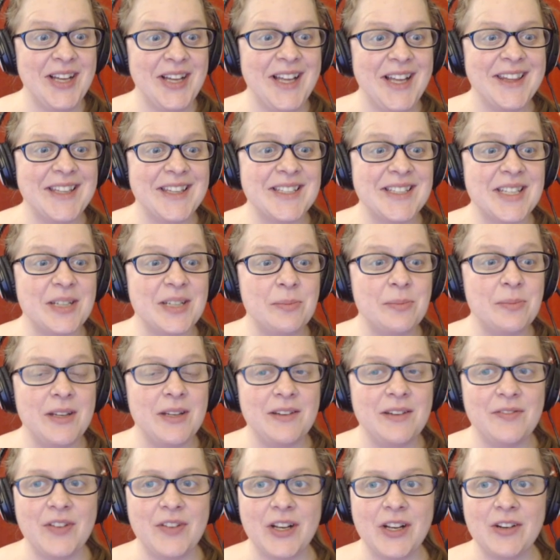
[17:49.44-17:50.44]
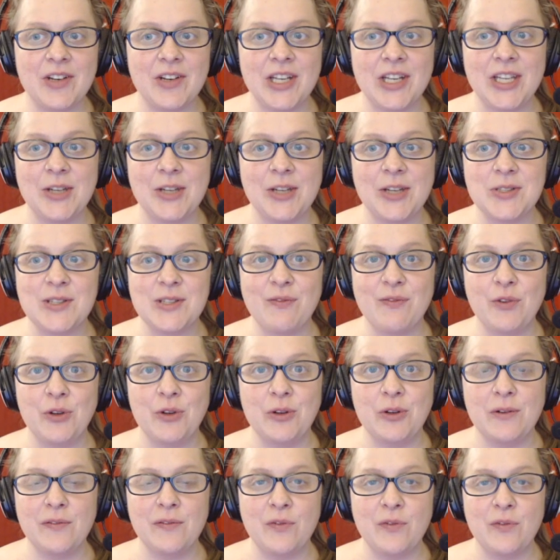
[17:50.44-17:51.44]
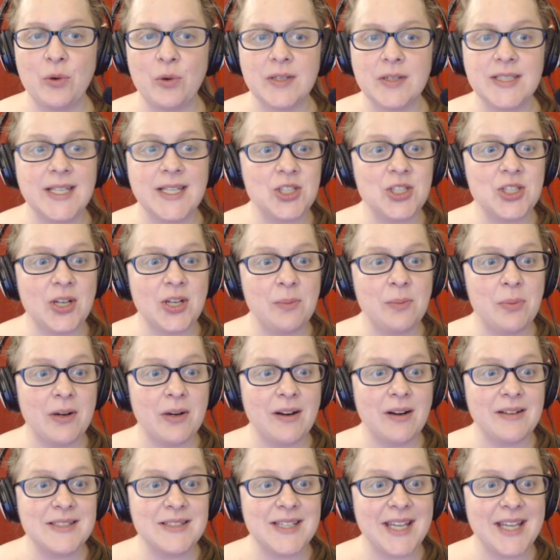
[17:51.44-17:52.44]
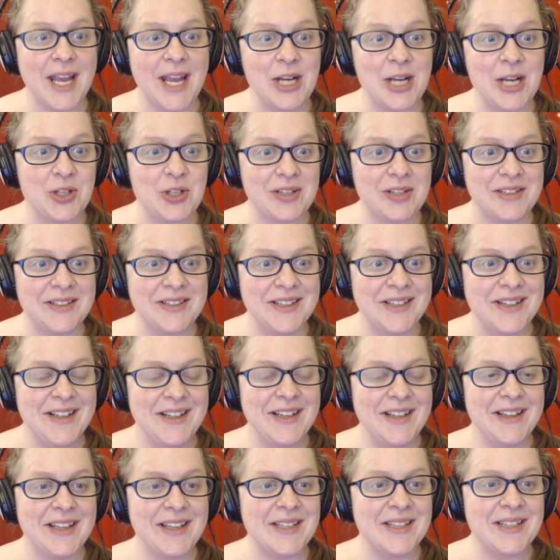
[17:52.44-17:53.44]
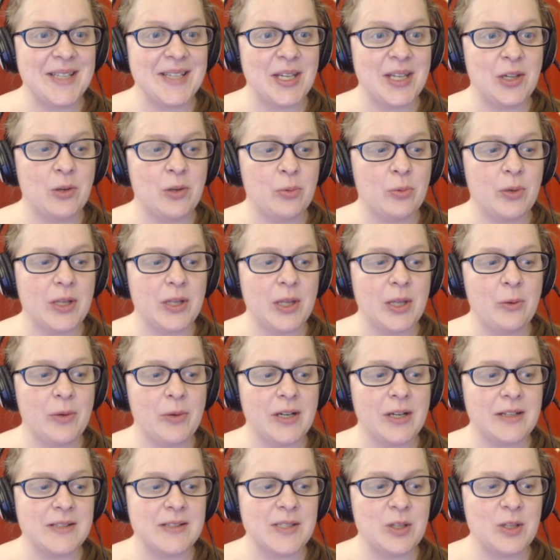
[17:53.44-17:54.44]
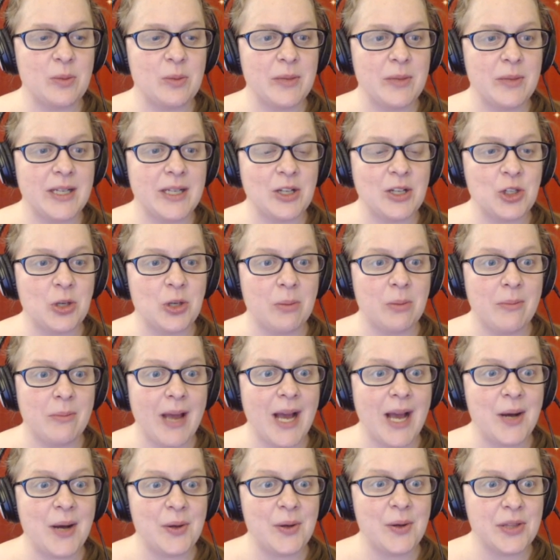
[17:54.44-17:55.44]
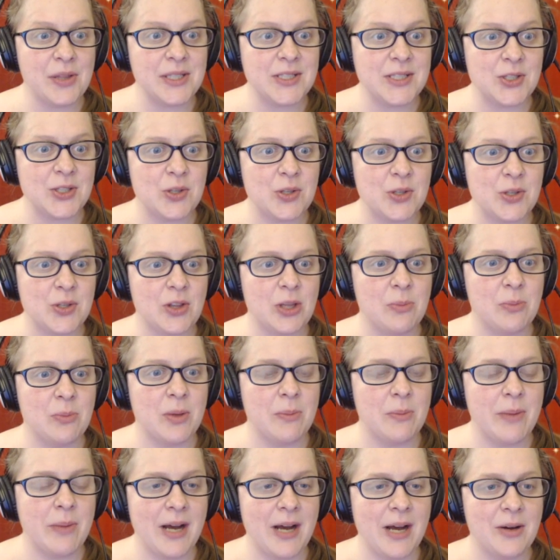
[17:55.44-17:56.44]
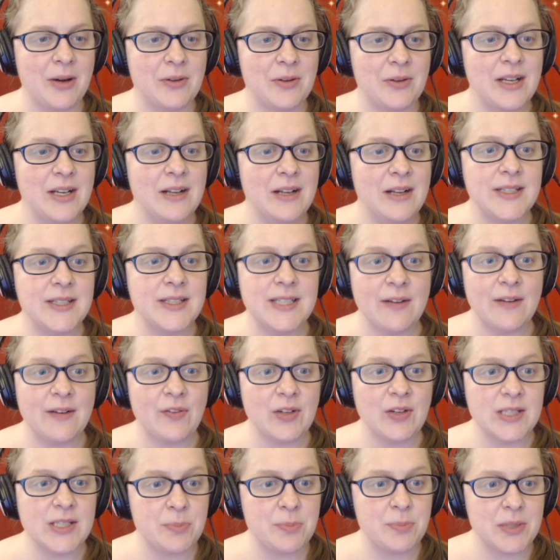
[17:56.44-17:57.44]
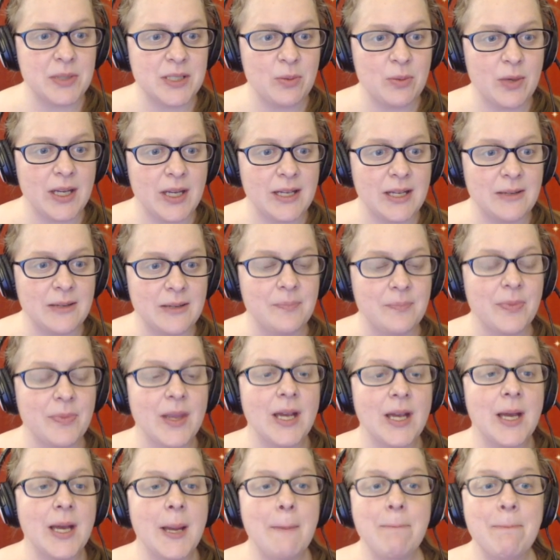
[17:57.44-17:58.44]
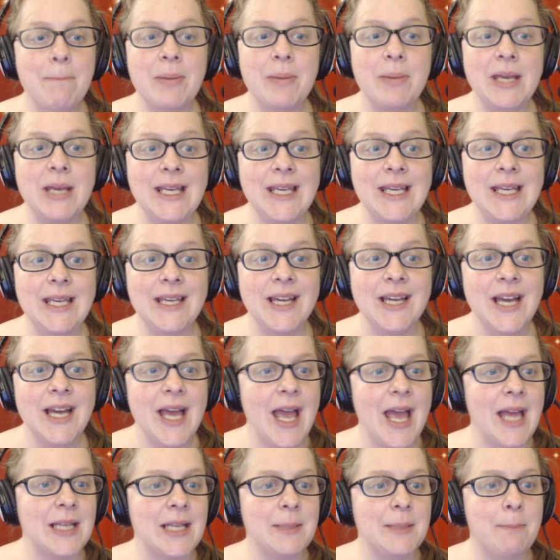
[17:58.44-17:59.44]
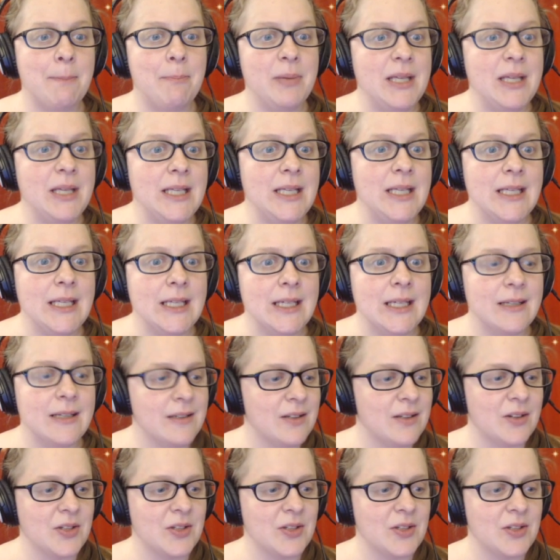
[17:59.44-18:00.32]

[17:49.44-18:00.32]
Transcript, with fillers: This can be very useful for teaching pronunciation. Let's say you really want to zoom in on your mouth to show them about the difference between P and B or